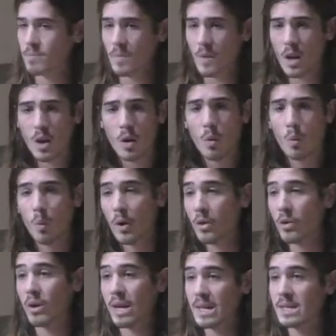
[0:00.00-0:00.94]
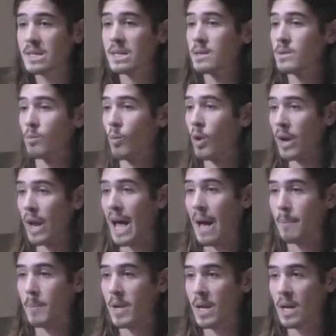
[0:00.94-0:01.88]
And I think
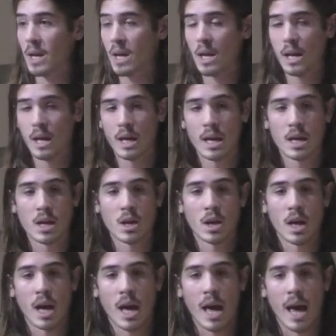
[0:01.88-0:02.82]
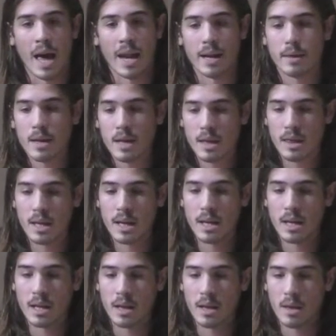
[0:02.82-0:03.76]
that on the scale that I want to implement
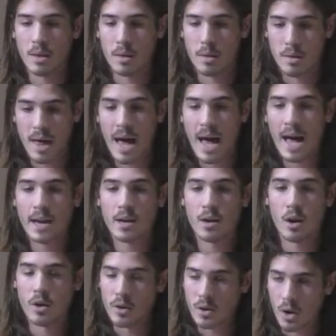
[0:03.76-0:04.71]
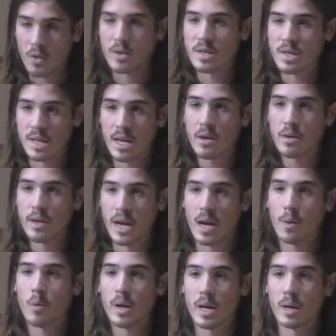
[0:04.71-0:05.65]
it, that has the power
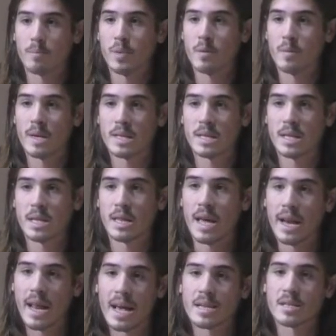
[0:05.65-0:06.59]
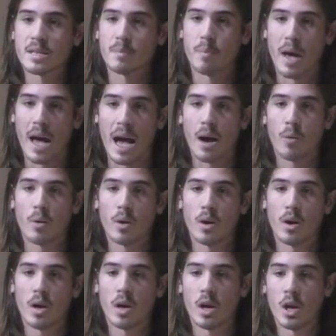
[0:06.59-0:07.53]
to lay the groundwork
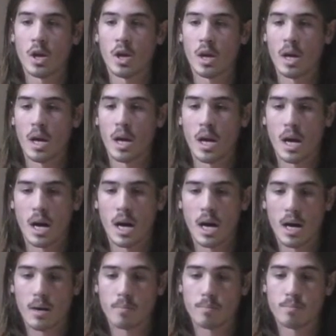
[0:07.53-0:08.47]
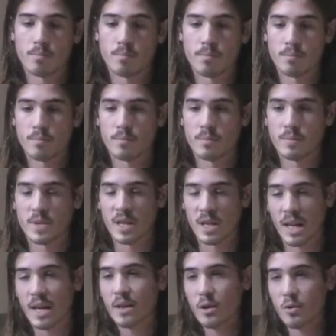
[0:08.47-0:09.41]
and foundation for a unity
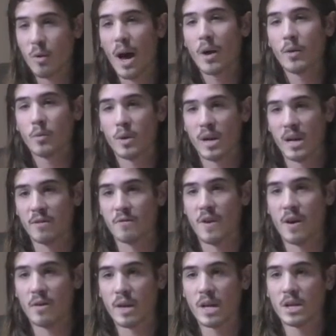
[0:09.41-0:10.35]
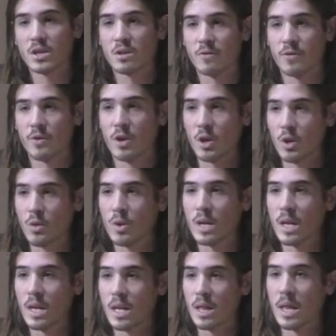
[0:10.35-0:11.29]
that will bring us together when
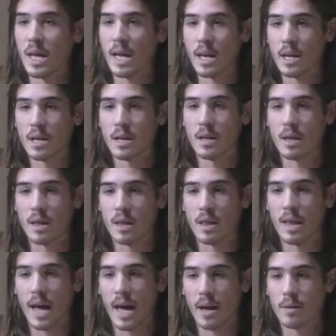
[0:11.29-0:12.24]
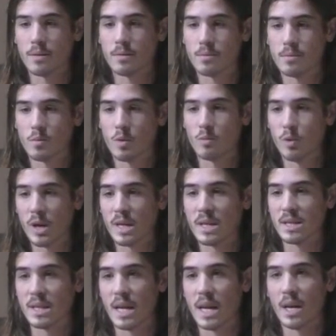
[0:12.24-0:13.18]
the revolution comes.
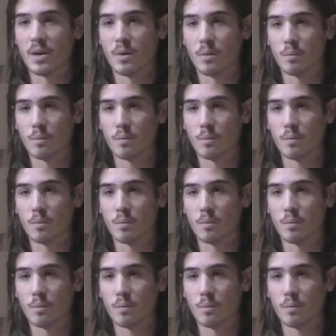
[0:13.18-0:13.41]
Thanks.